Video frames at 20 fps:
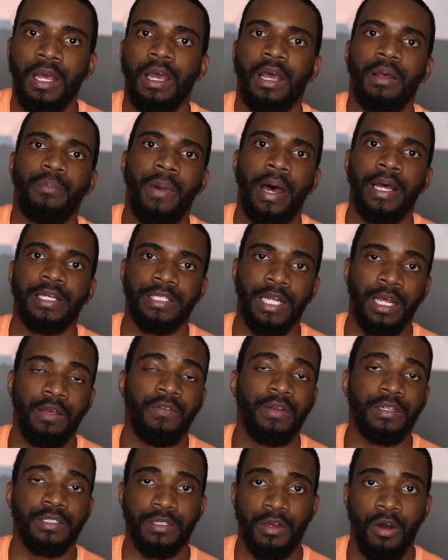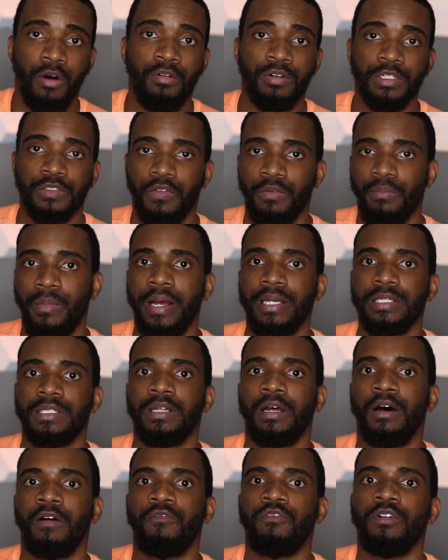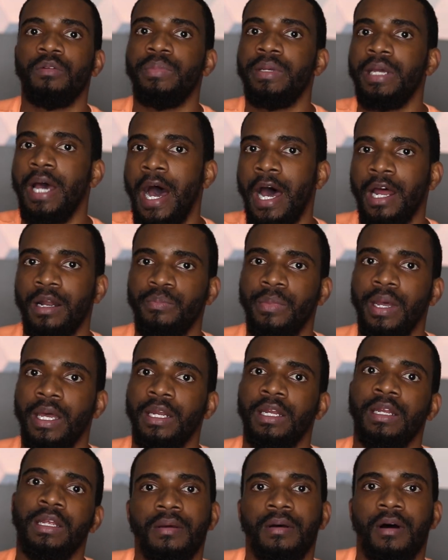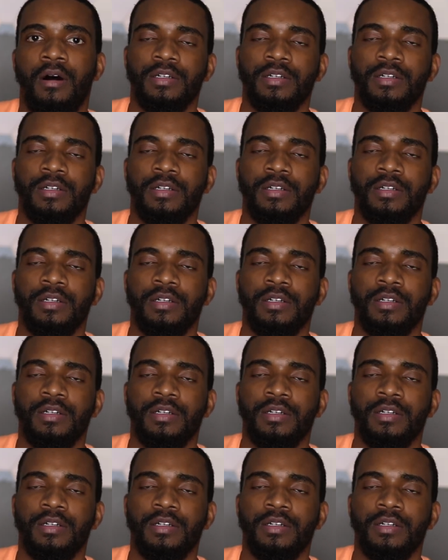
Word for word: and my savings goals for myself would be automated.